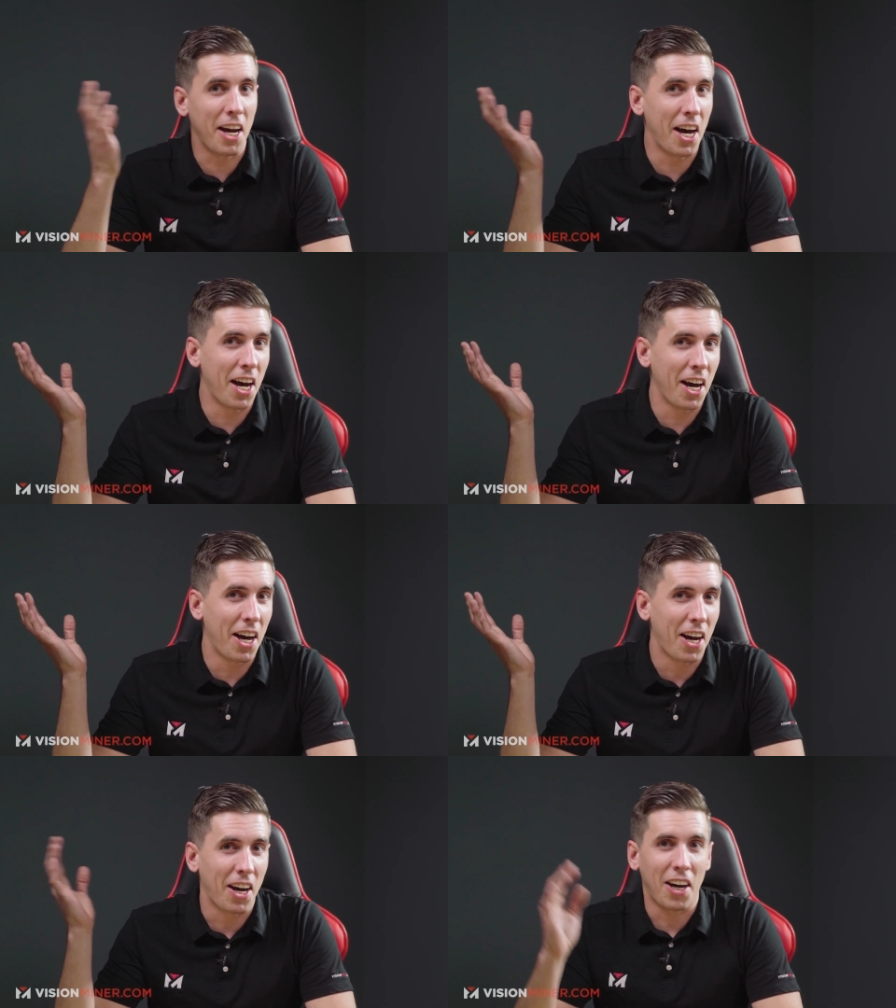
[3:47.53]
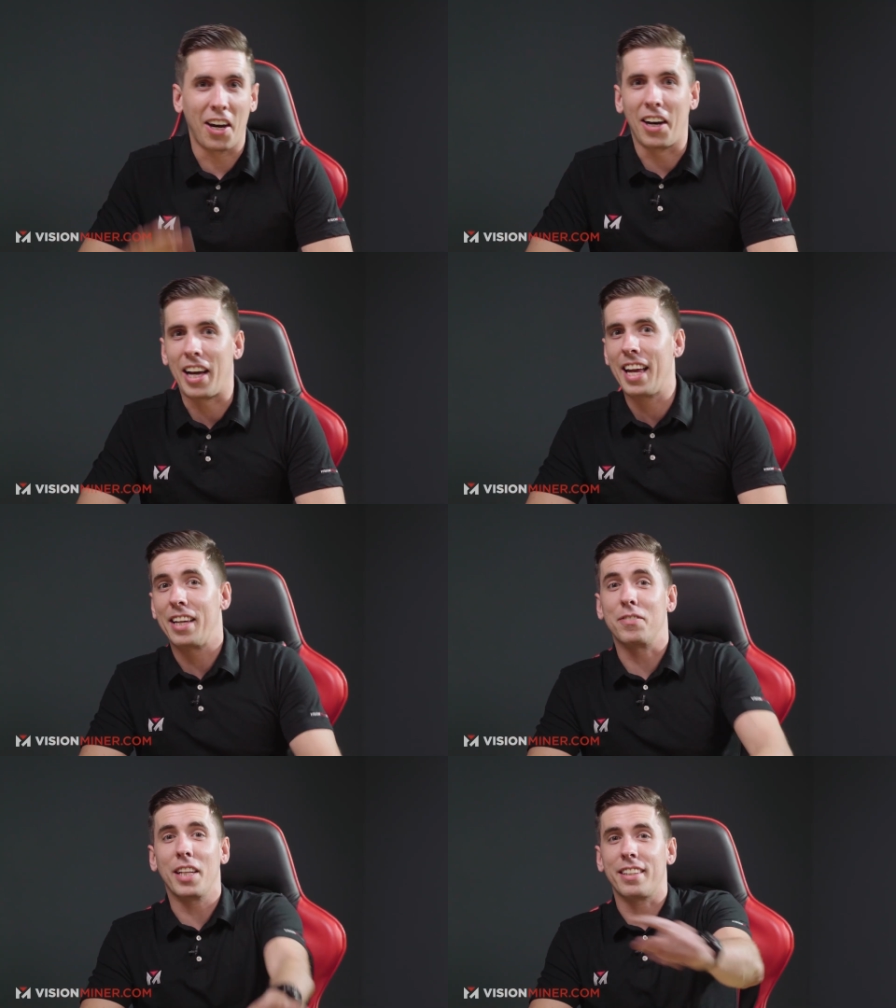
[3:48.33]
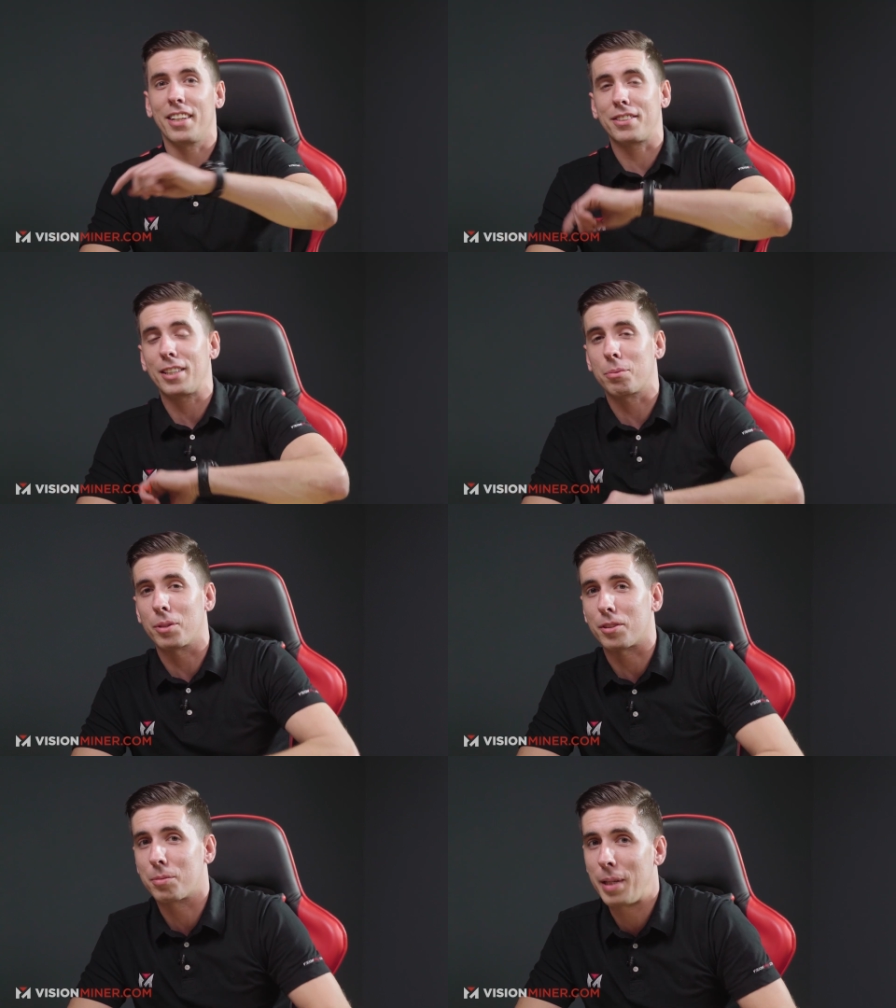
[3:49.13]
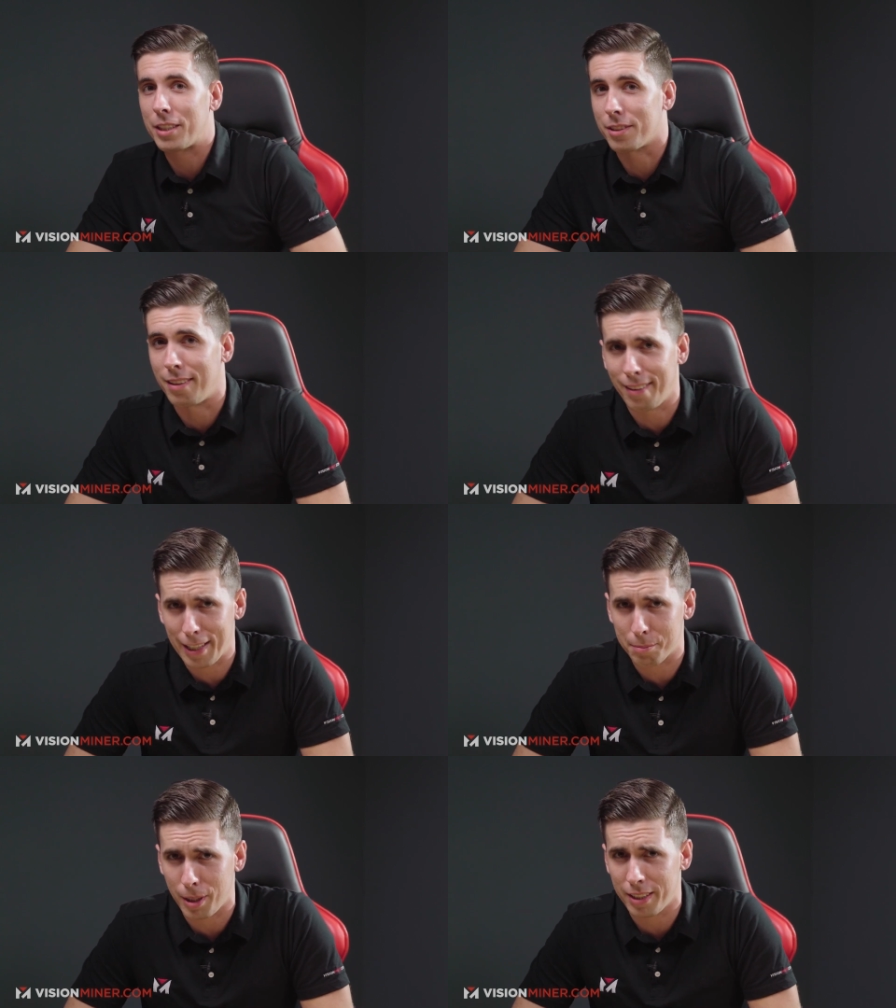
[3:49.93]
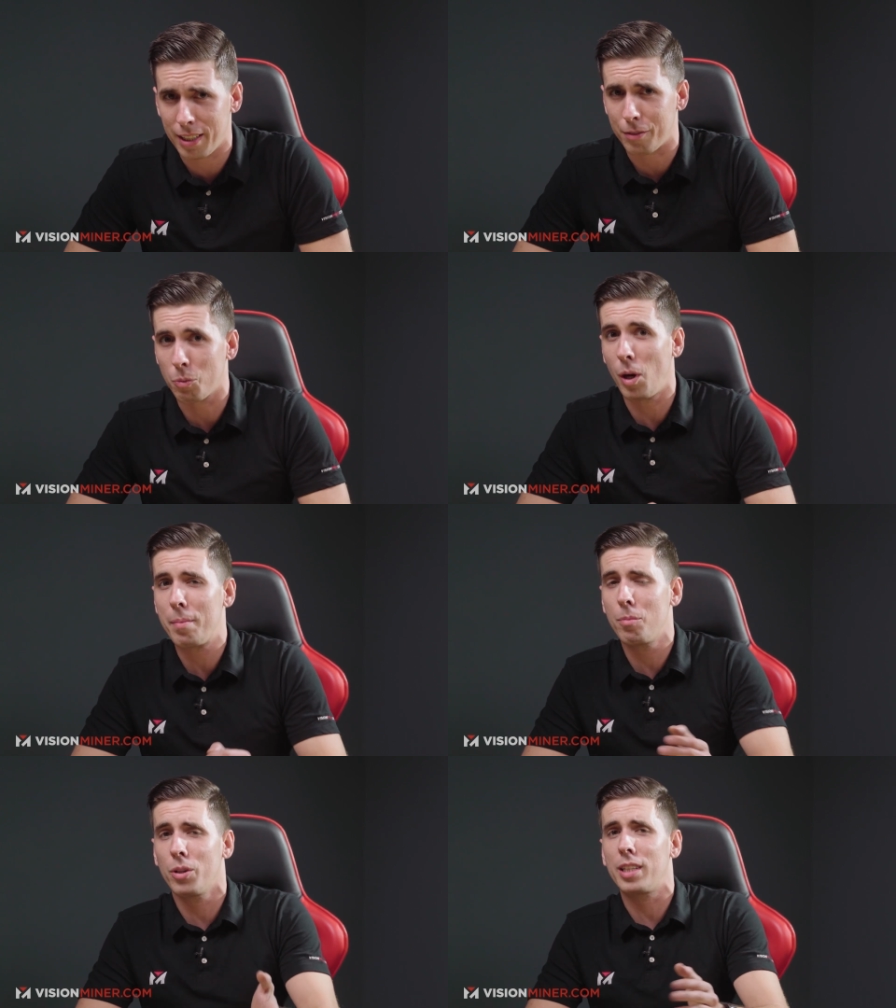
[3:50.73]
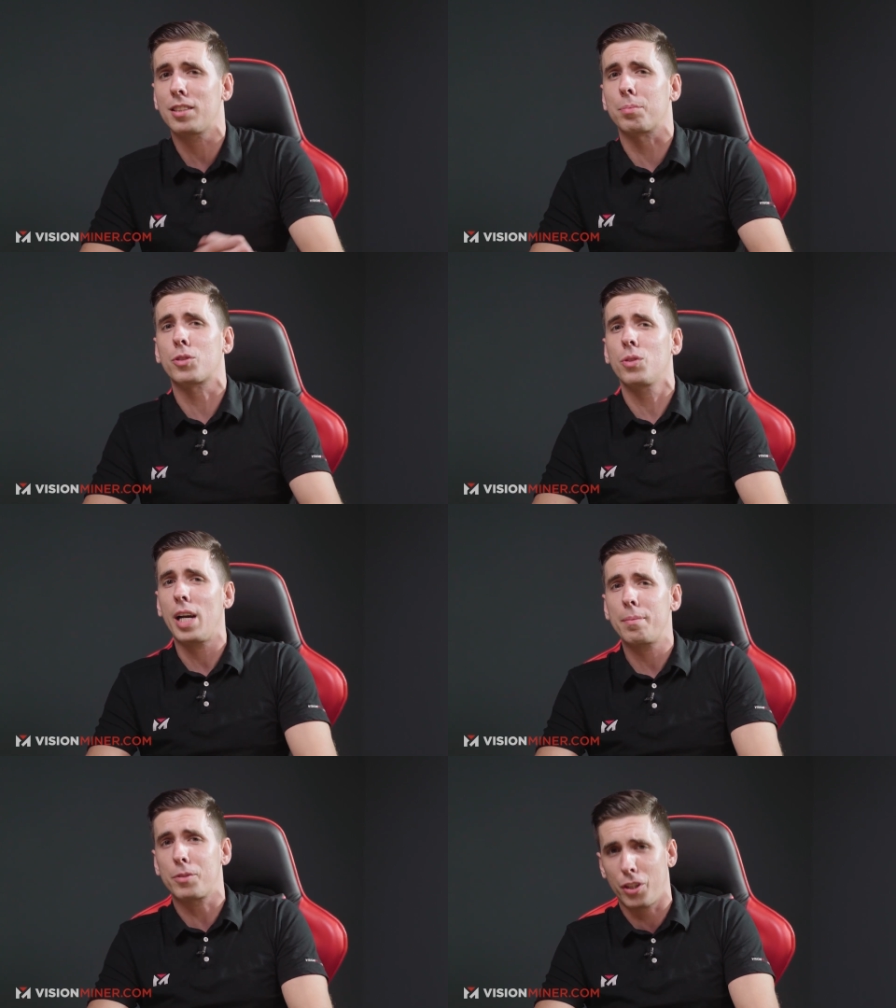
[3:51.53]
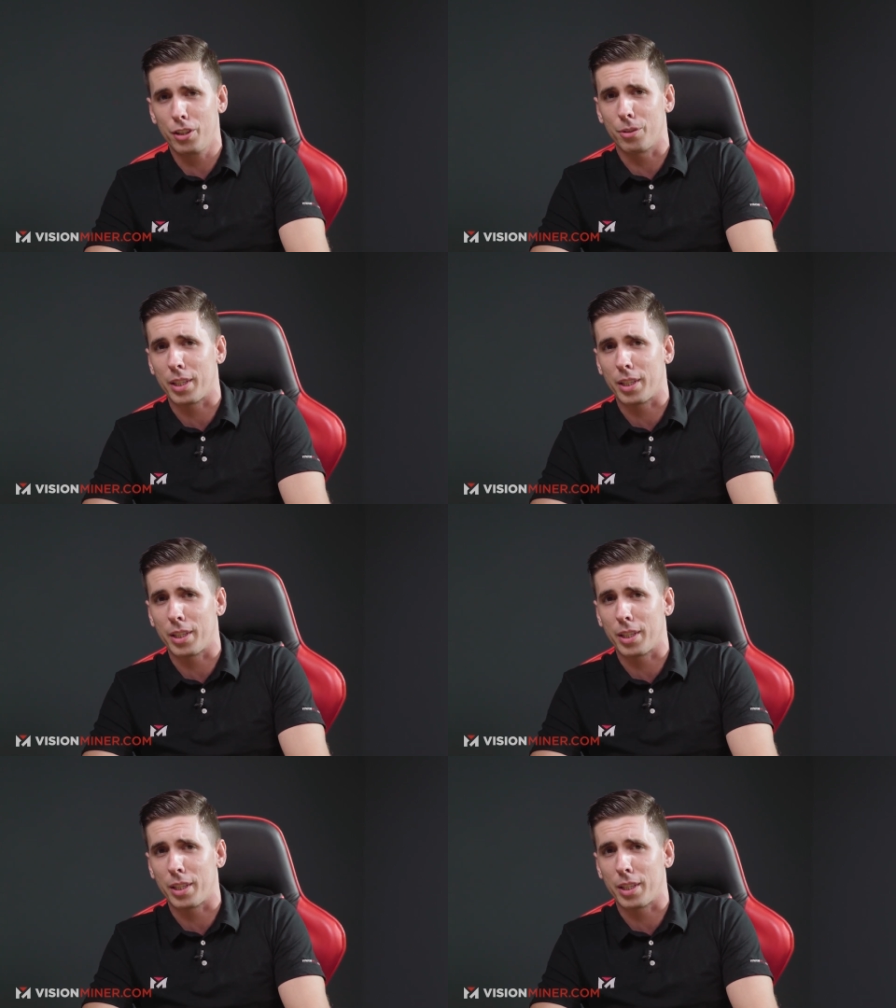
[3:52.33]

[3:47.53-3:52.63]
Oh, hey, if nothing else, that's worth a smash on the like button, and if you want more, hit subscribe too.